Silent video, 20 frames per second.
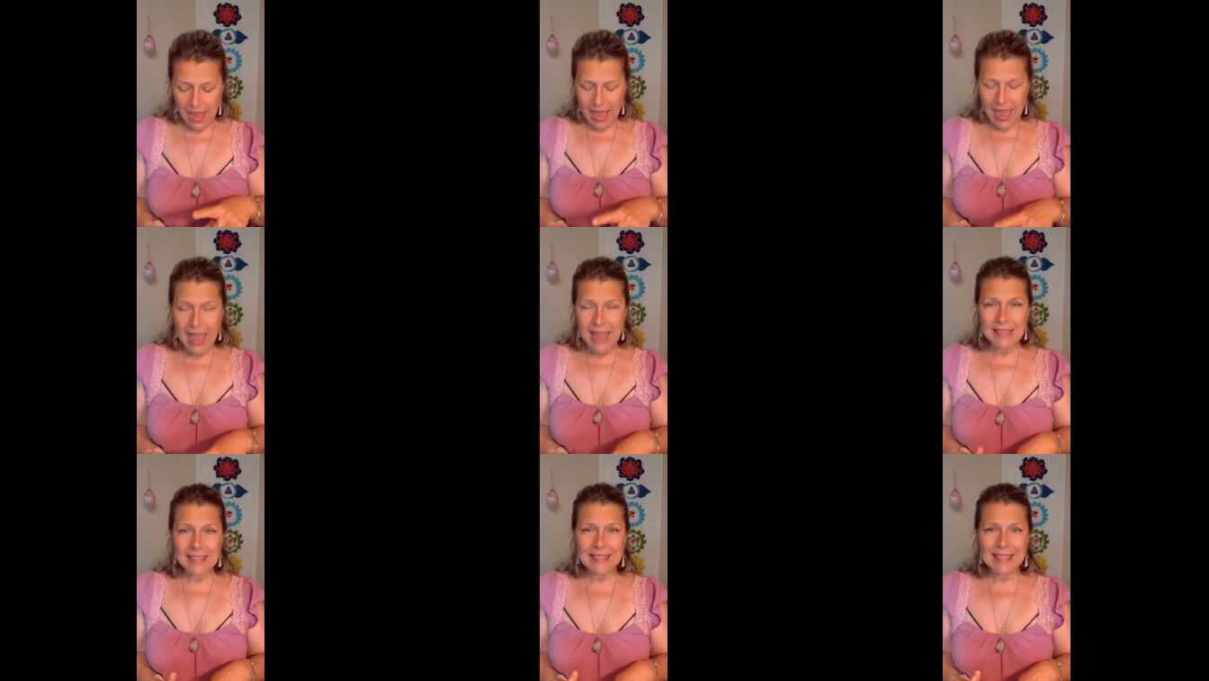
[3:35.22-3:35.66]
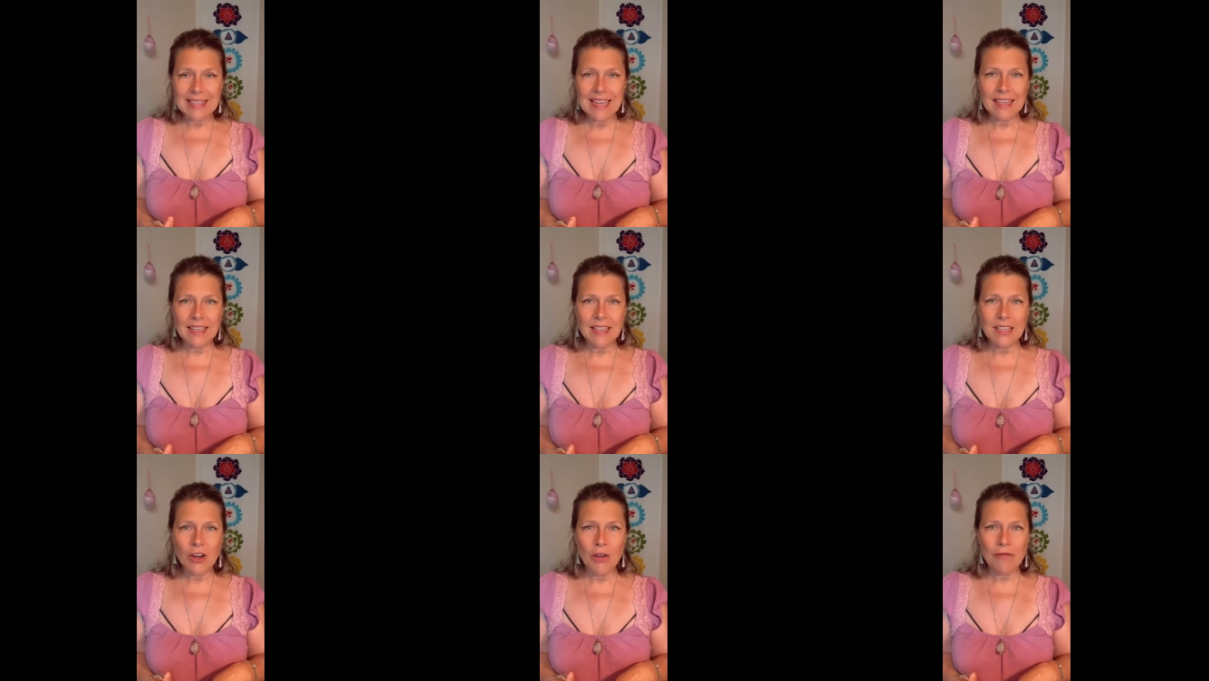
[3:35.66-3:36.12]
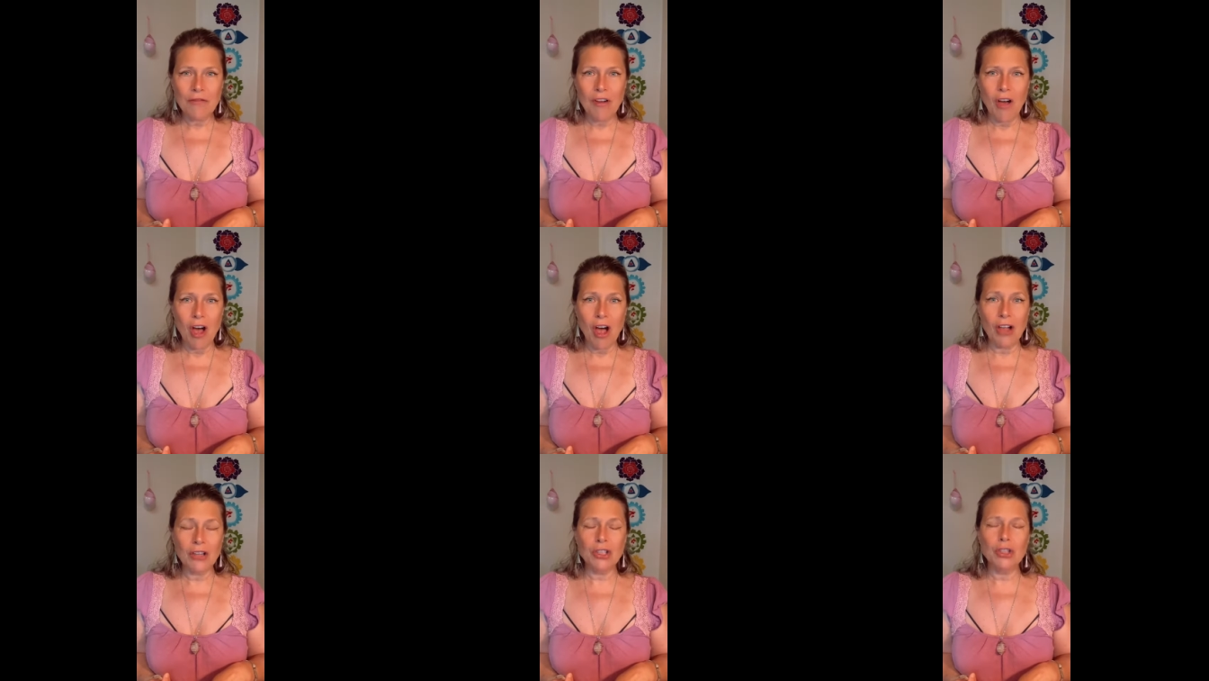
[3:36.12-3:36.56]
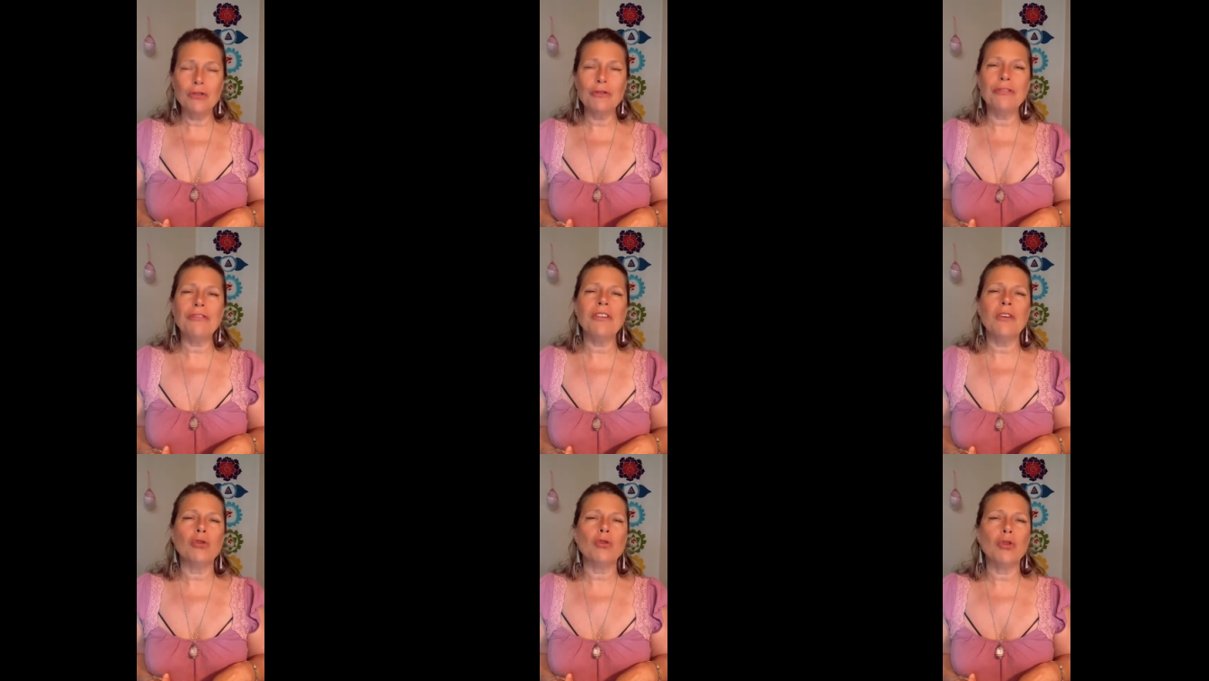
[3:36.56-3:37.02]
And second of all, you
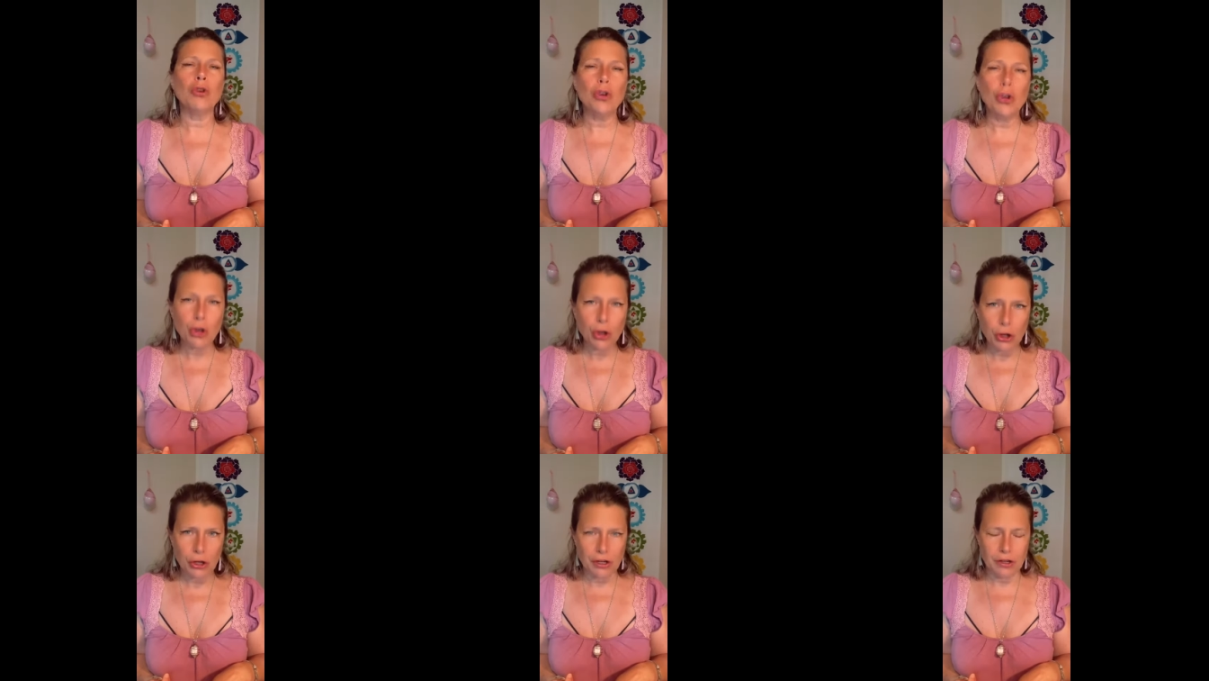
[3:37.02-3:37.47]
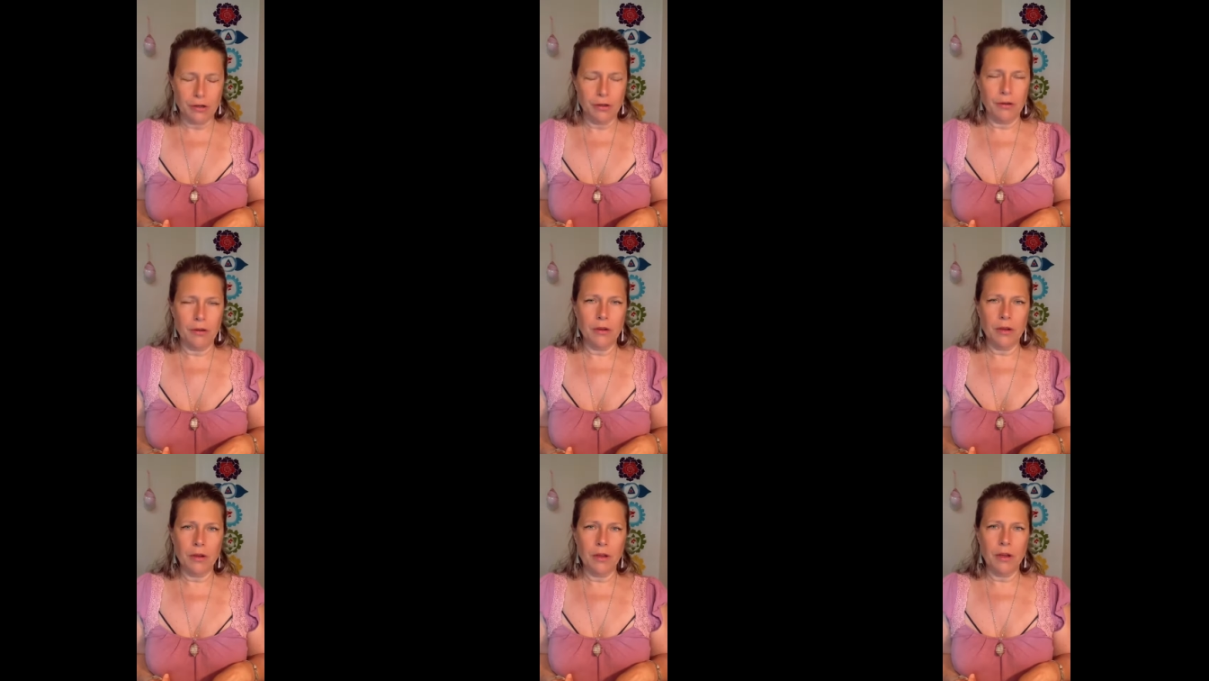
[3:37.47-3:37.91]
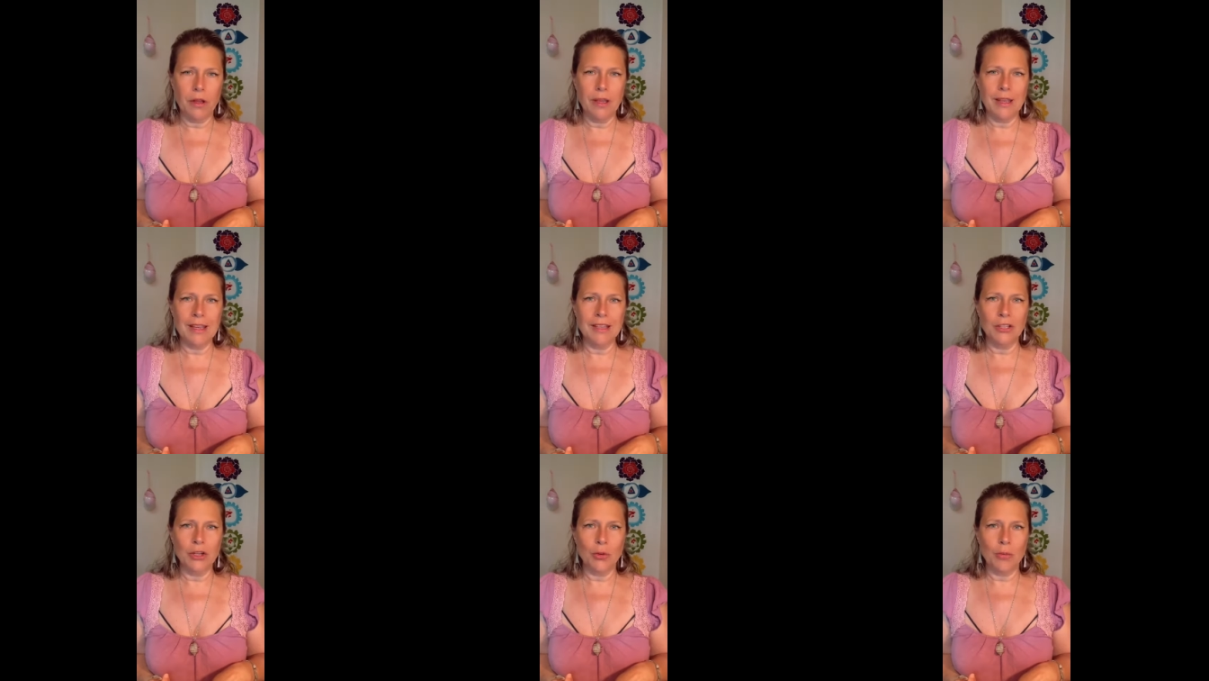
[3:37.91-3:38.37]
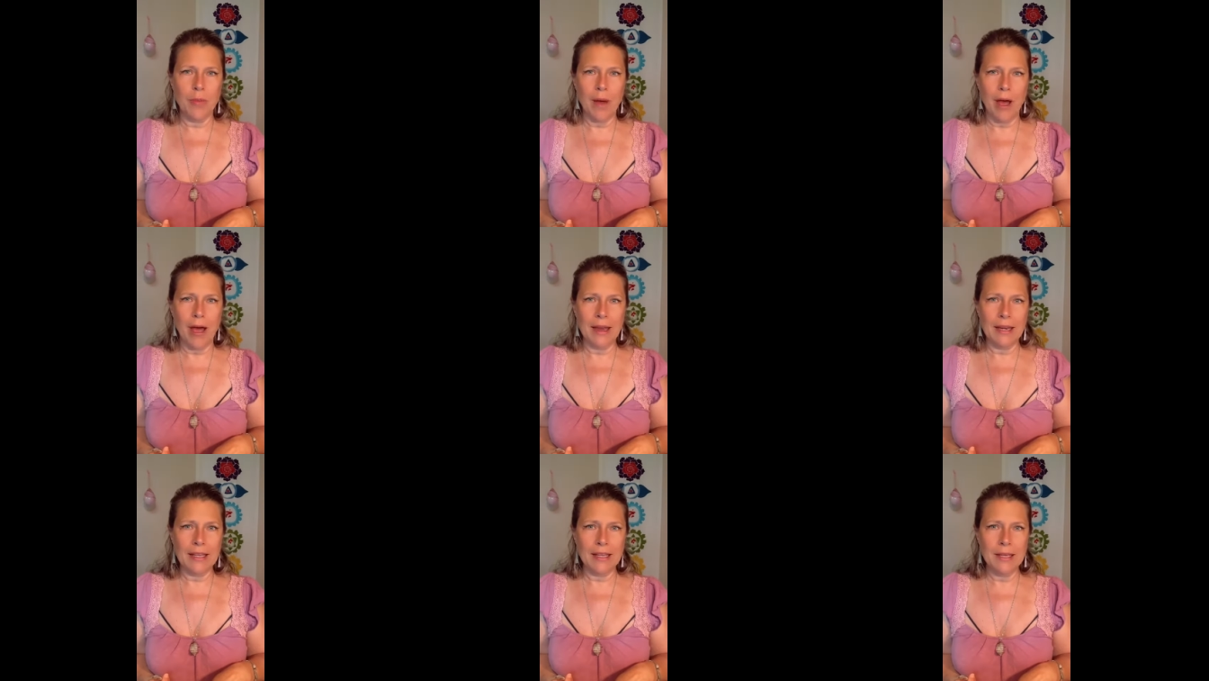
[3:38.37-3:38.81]
feel good in your
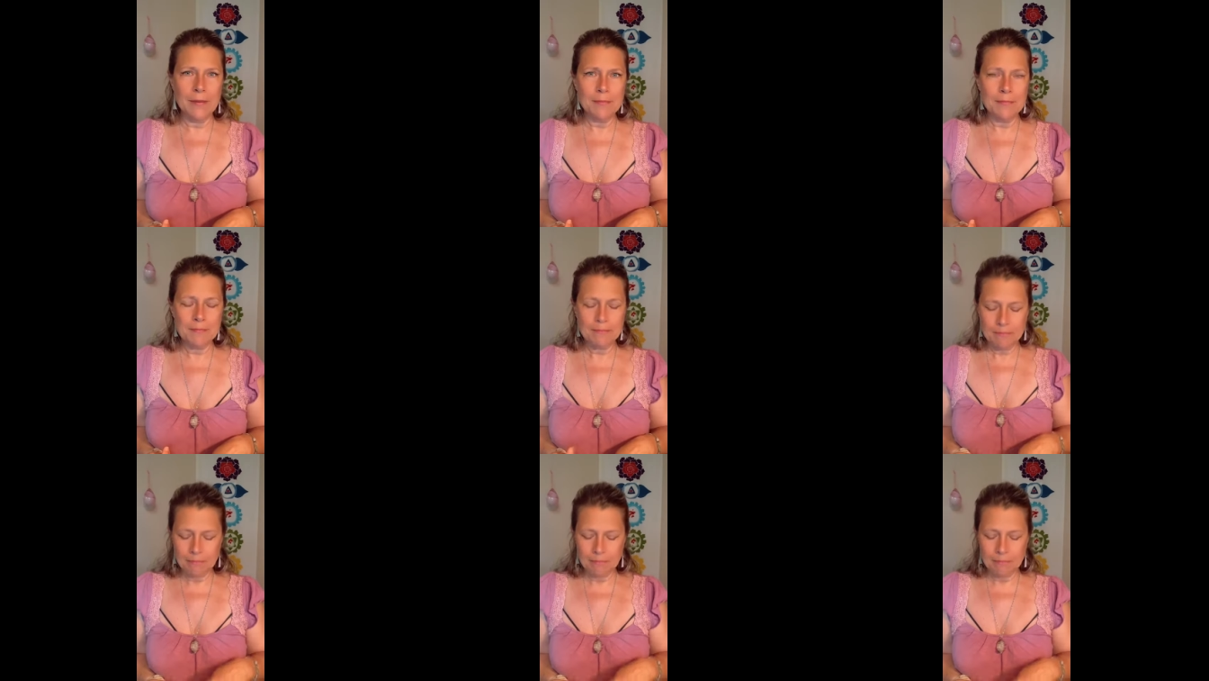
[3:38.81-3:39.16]
body.